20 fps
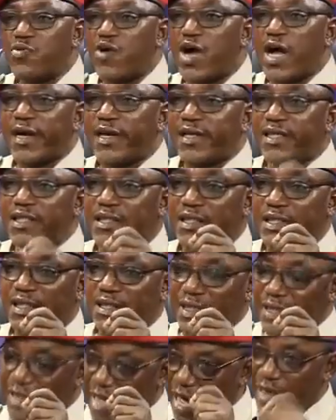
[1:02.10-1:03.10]

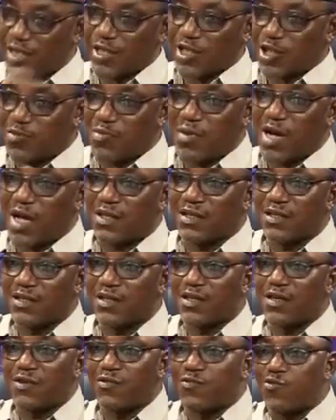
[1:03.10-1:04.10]
Buhari's charisma
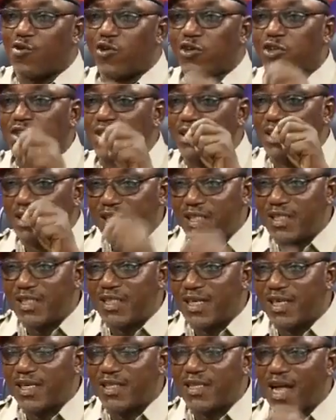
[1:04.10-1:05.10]
was
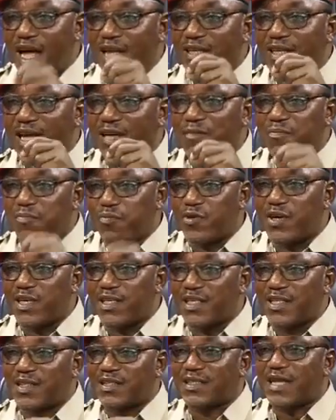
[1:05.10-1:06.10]
needed at that
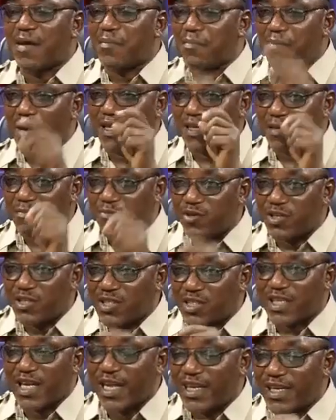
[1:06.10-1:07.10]
point in time by the
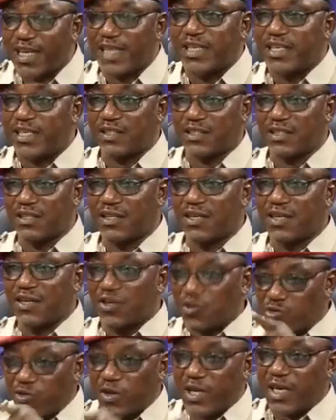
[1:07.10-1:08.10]
political elite
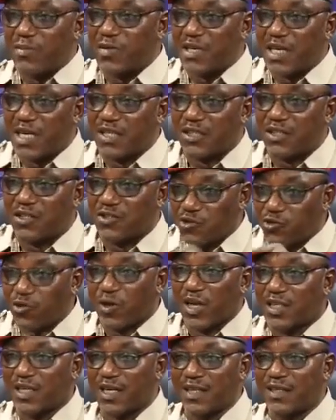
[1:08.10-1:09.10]
to eliminate
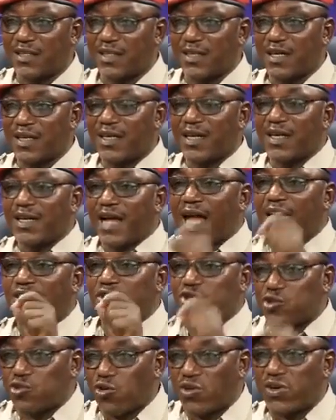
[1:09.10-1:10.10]
Jonathan.
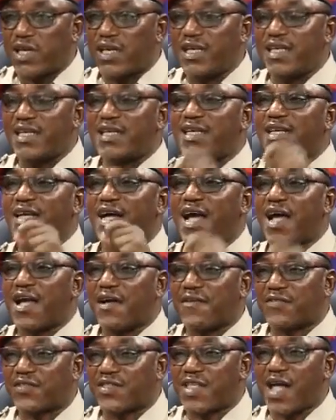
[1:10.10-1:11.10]
And shortly
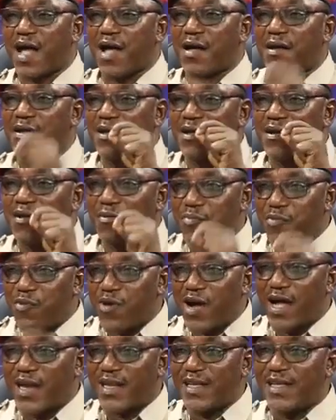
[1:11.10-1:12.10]
after
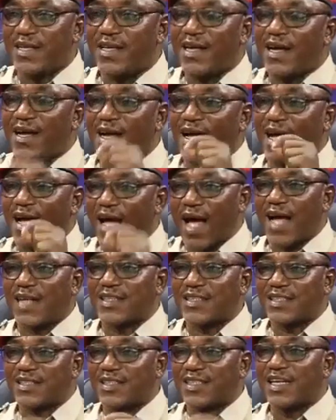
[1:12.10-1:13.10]
Buhari
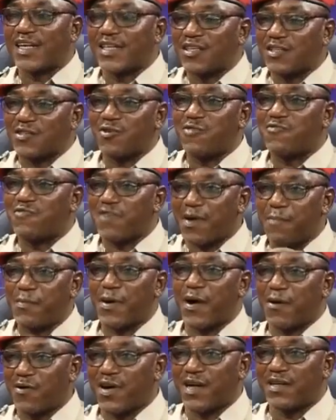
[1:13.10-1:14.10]
had taken over
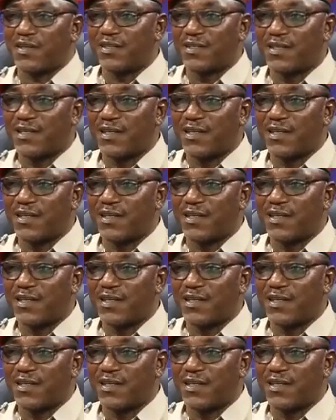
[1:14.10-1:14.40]
power,